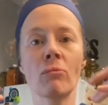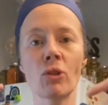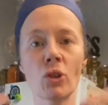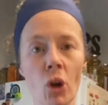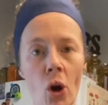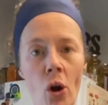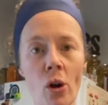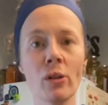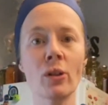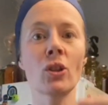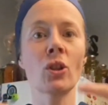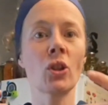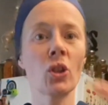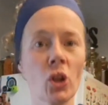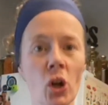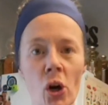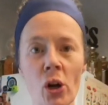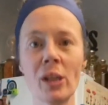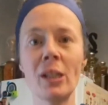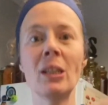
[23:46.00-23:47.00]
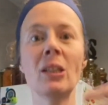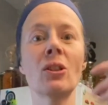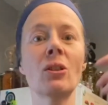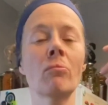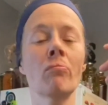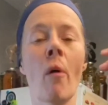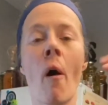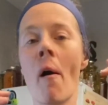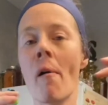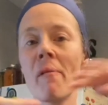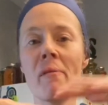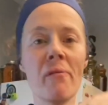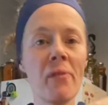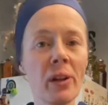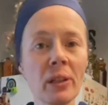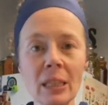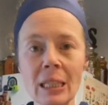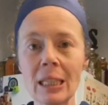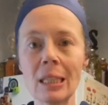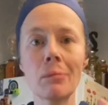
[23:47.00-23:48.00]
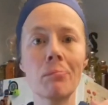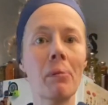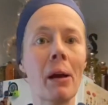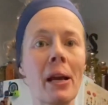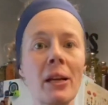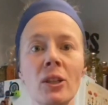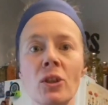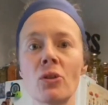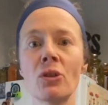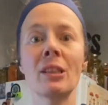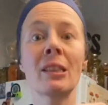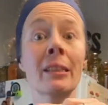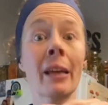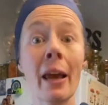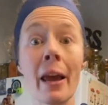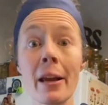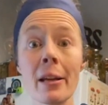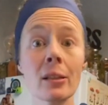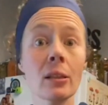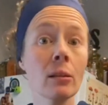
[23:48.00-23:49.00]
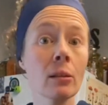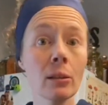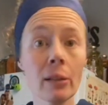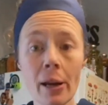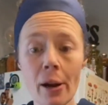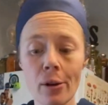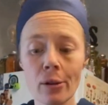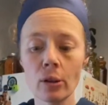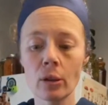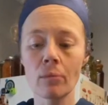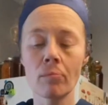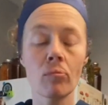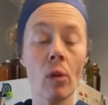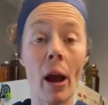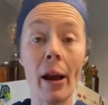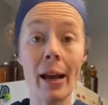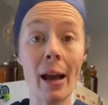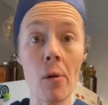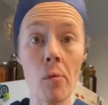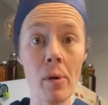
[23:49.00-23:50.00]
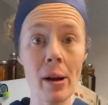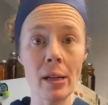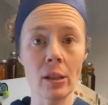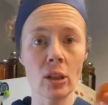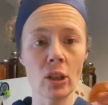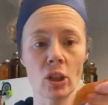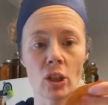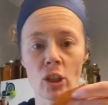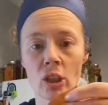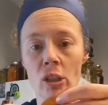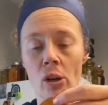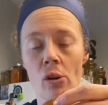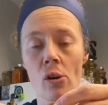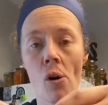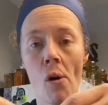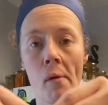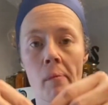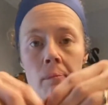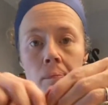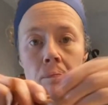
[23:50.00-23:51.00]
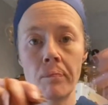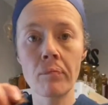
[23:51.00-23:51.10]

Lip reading: tarts, cookies, fillings, pastries, cakes, layers. I can't wait to just share it all.